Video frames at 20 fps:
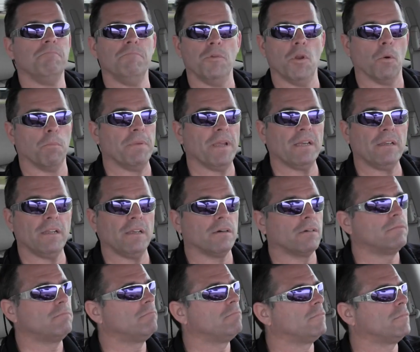No big
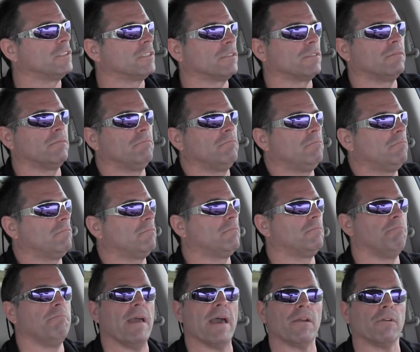deal. Just
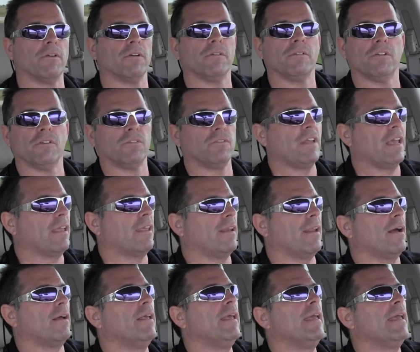matter of just taking
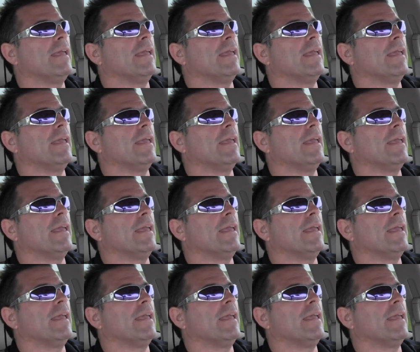it out.